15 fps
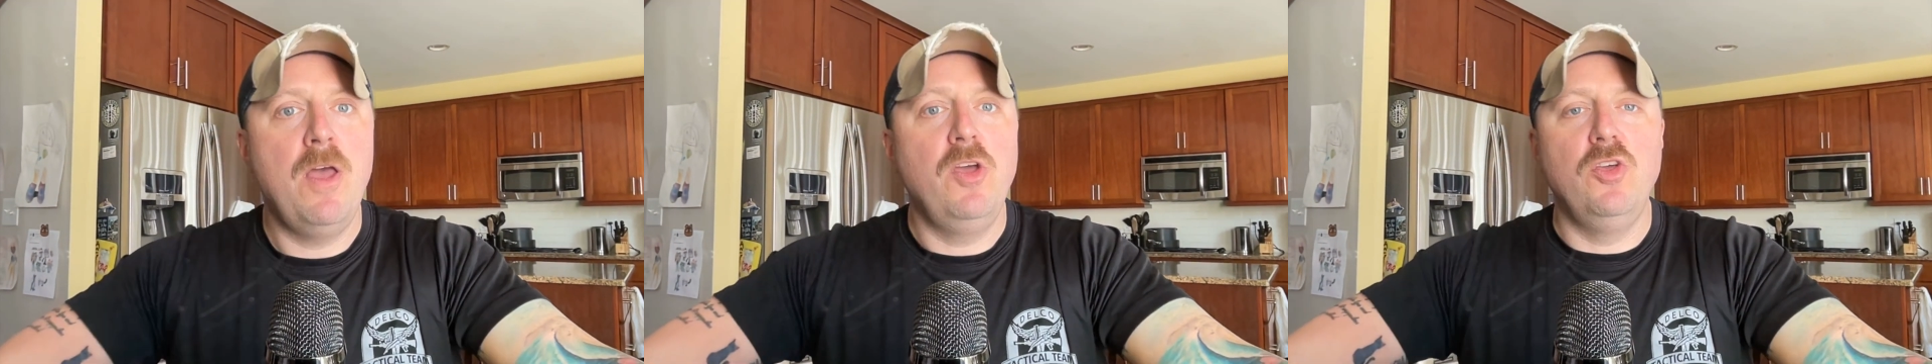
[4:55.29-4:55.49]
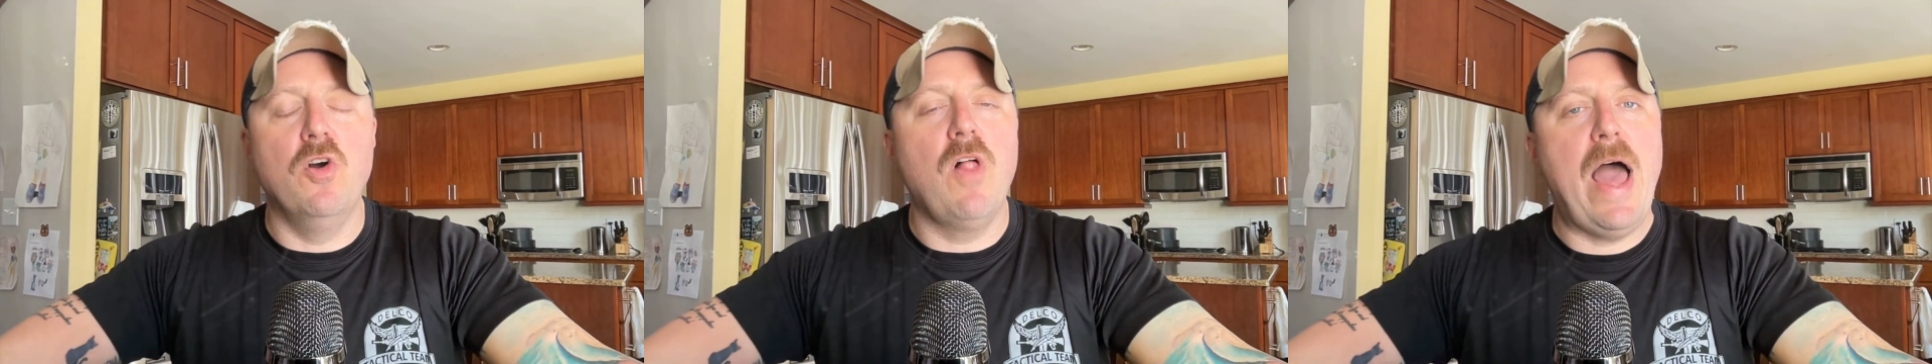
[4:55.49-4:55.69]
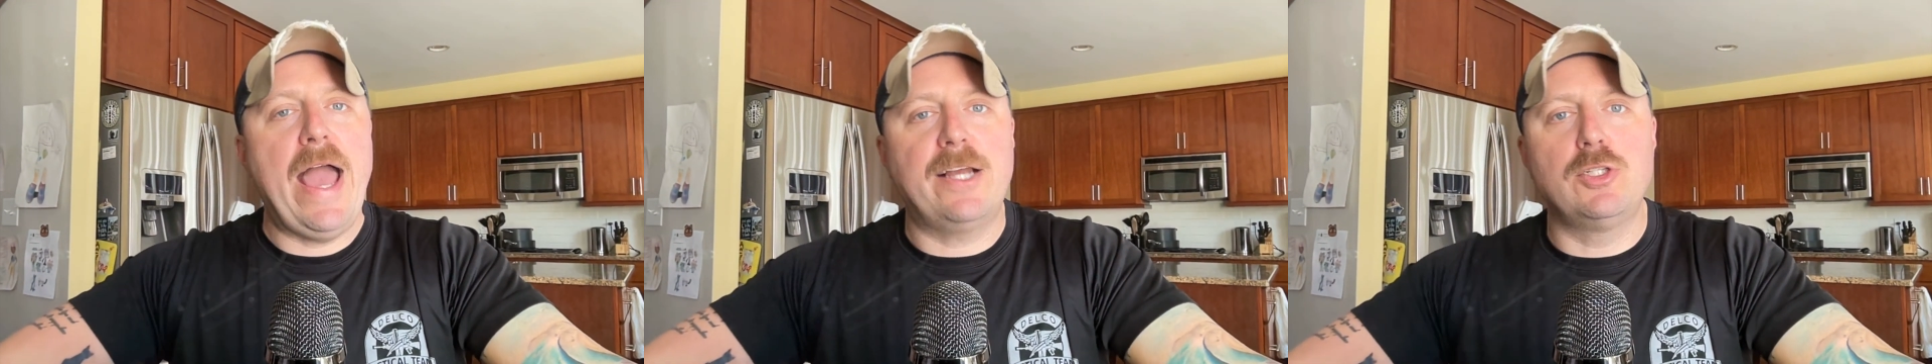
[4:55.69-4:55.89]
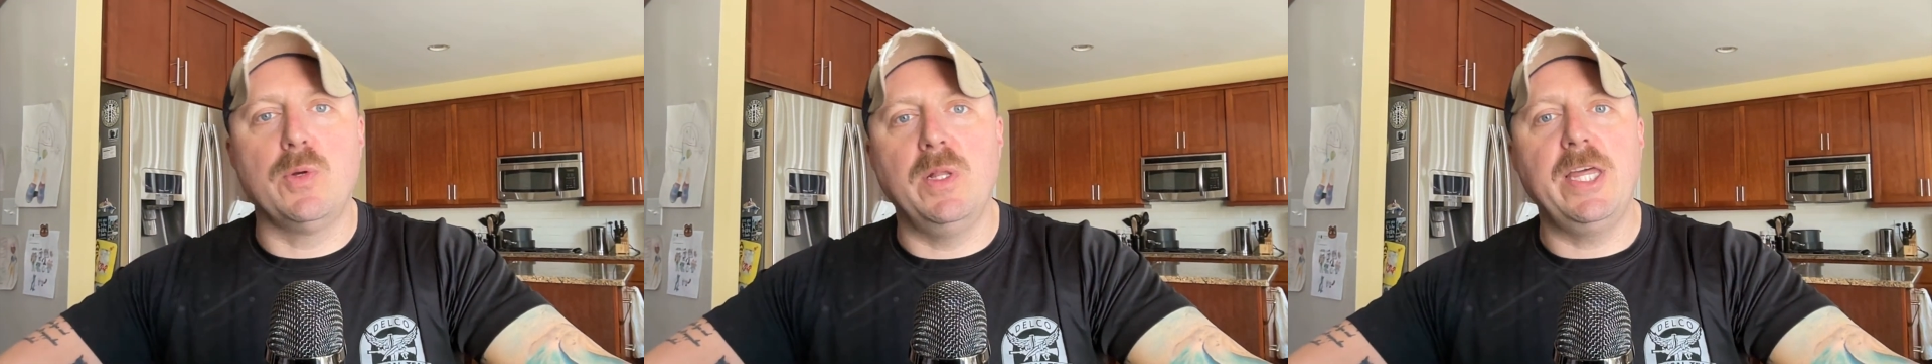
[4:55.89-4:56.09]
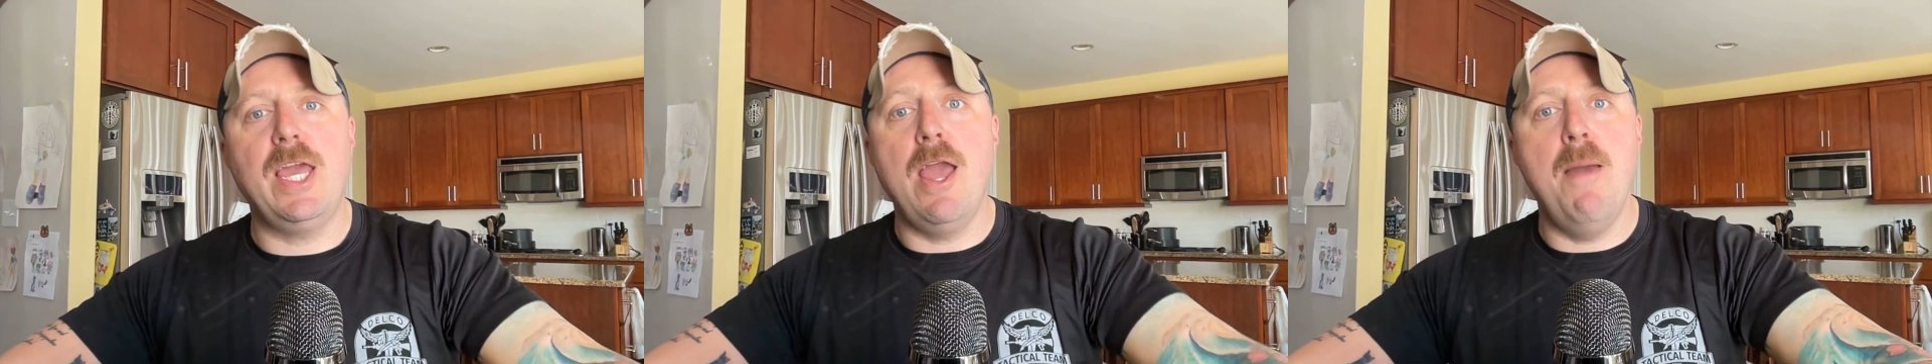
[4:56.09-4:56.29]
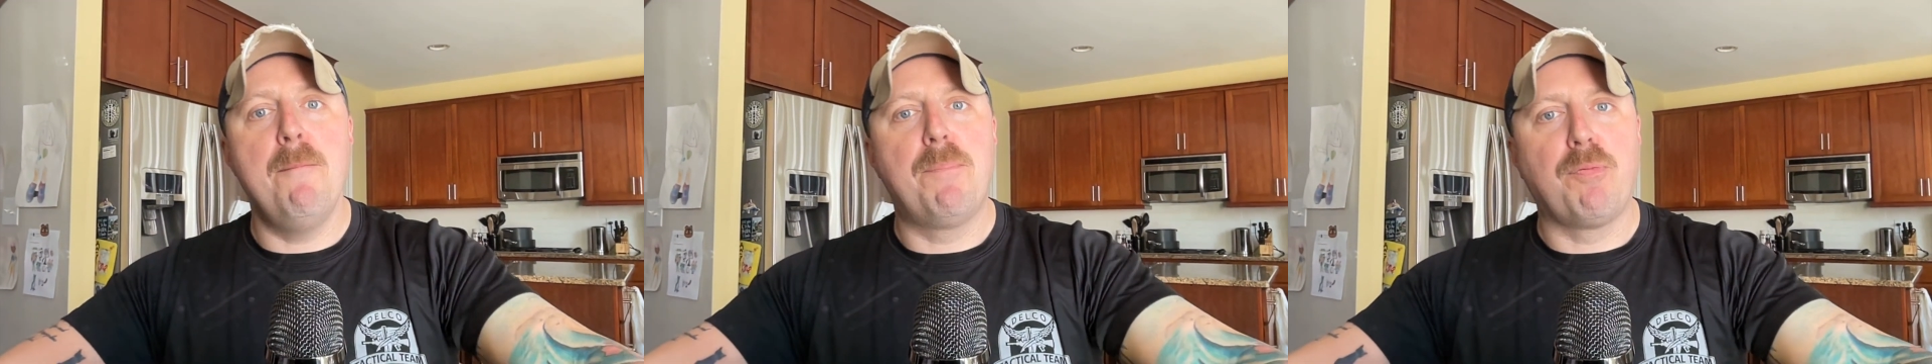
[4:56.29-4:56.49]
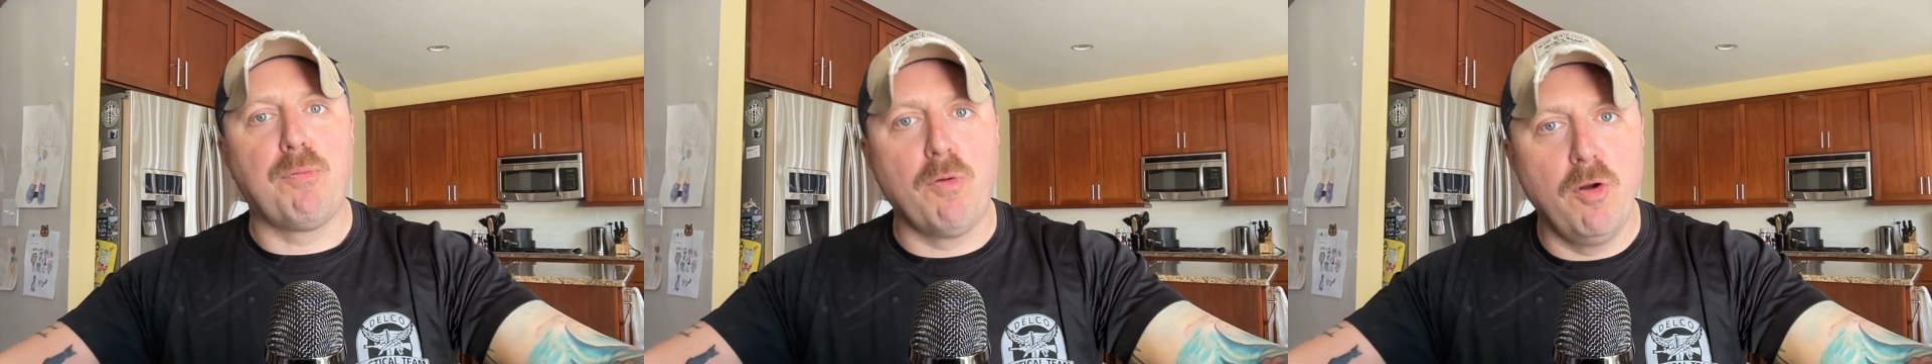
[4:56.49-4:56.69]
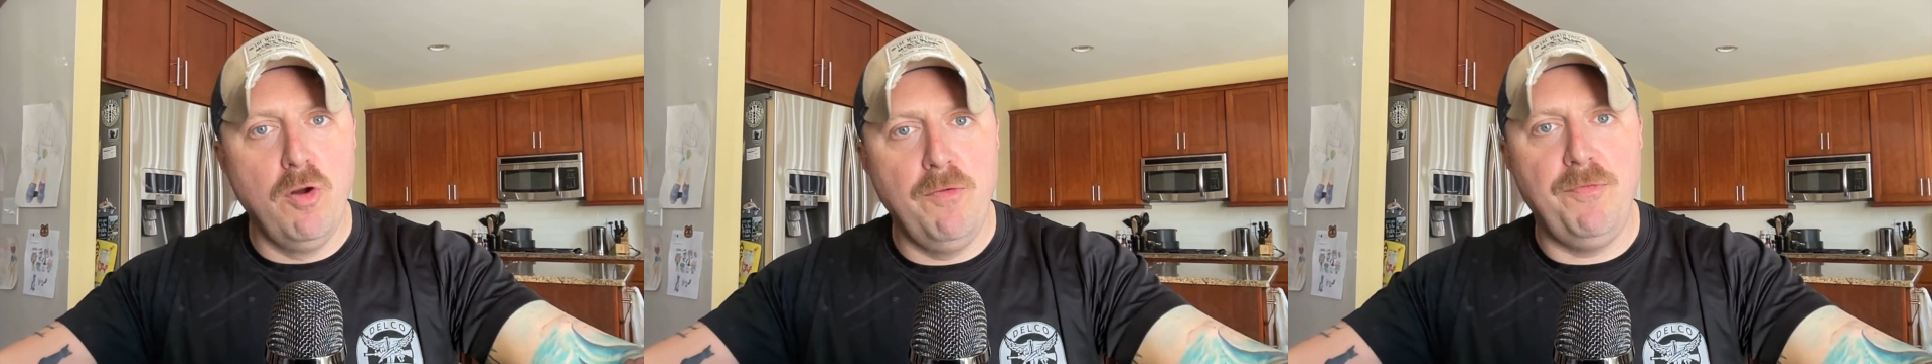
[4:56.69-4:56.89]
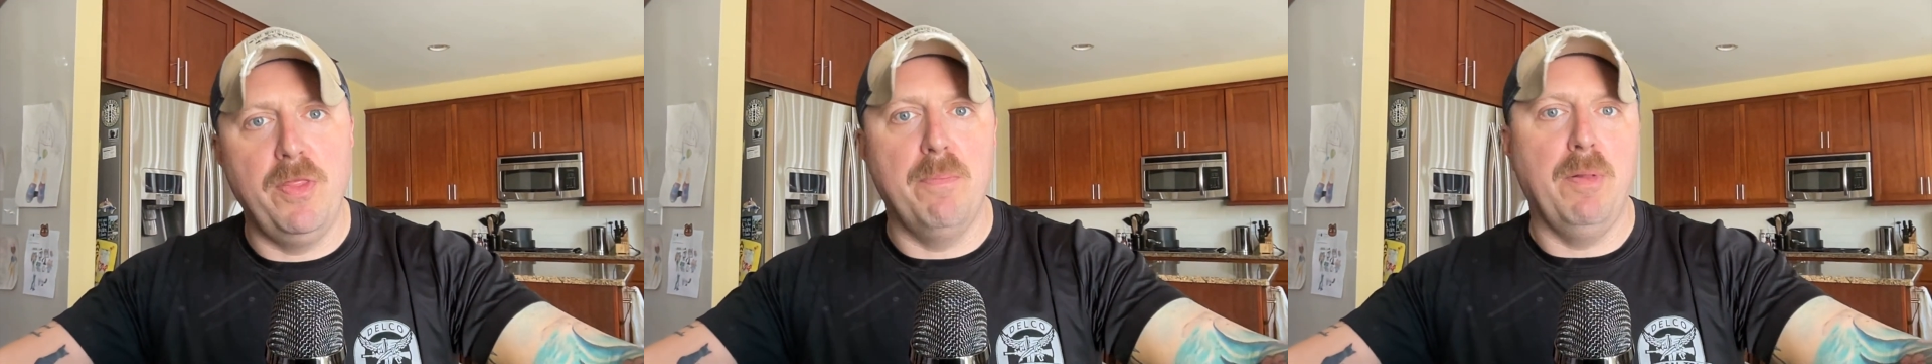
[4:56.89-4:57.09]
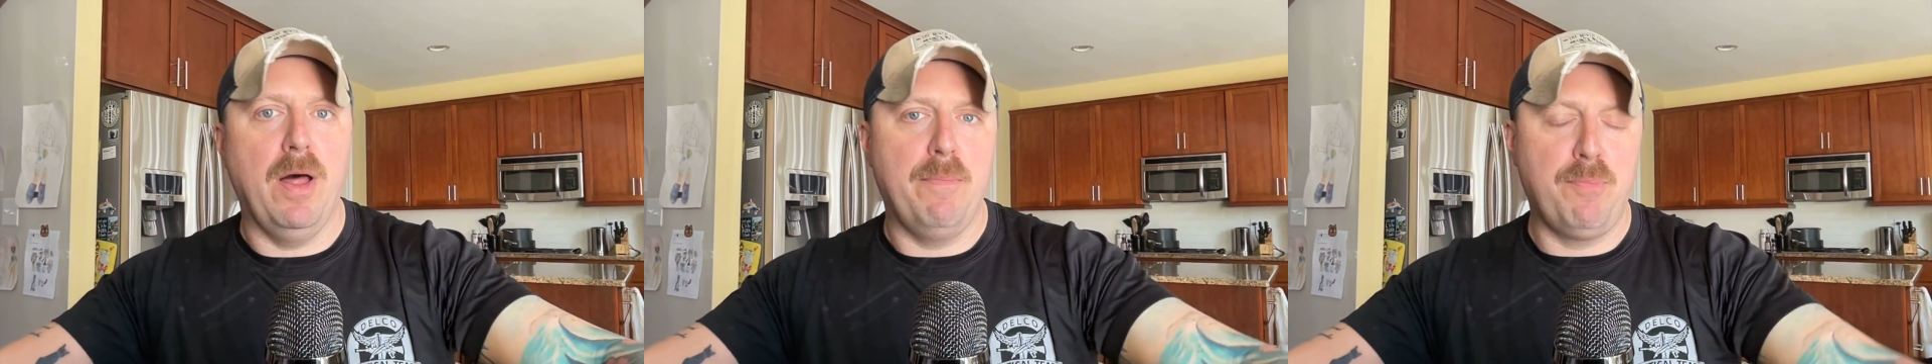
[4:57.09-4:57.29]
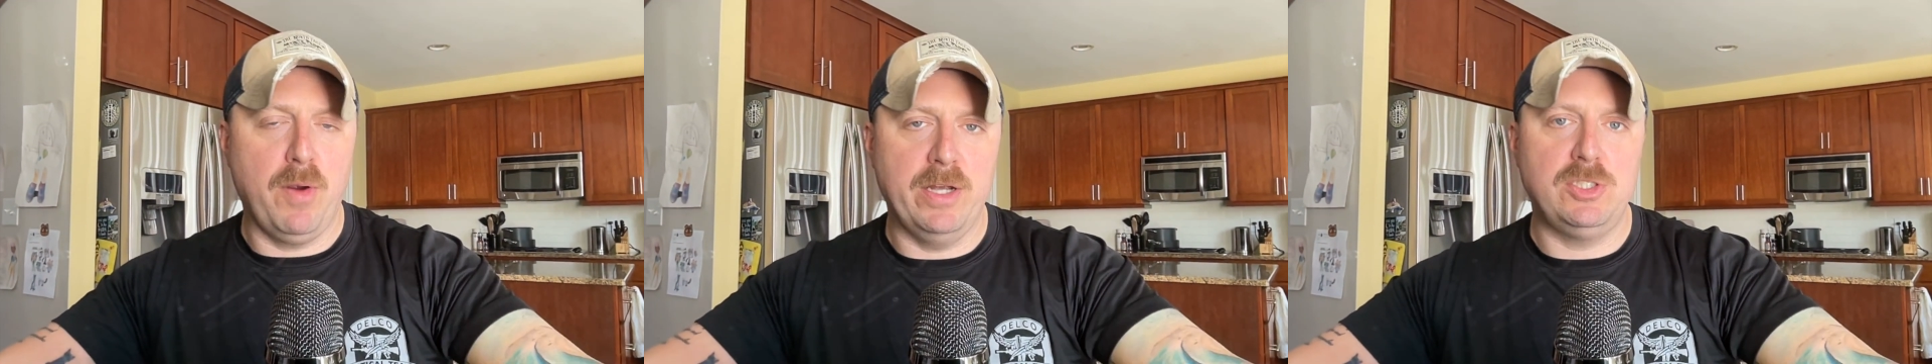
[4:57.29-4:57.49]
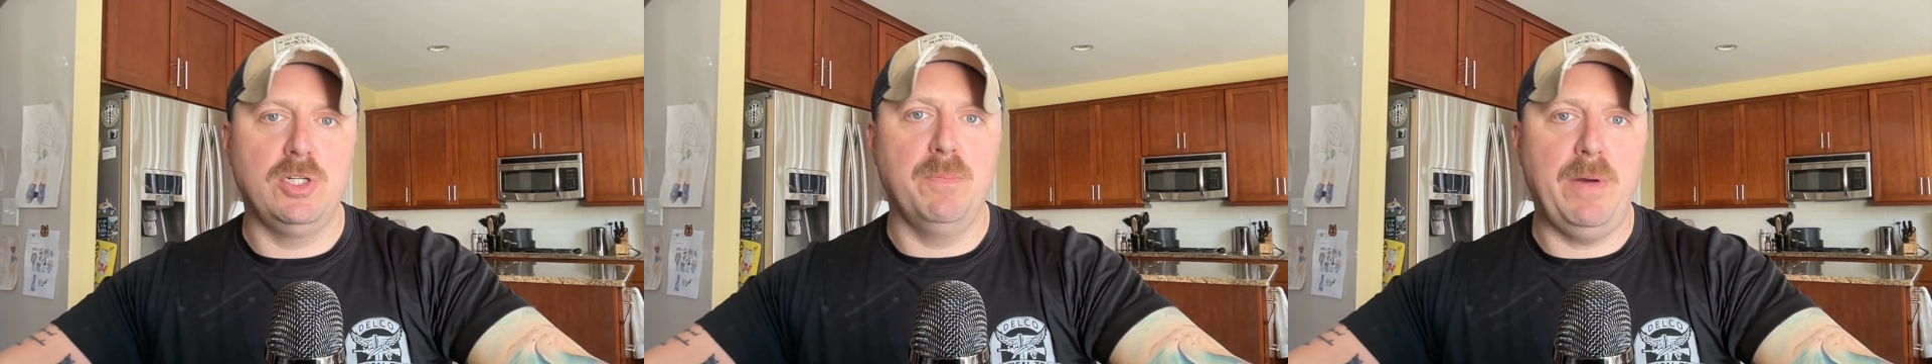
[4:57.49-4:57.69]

You'll actually improve the blood pressure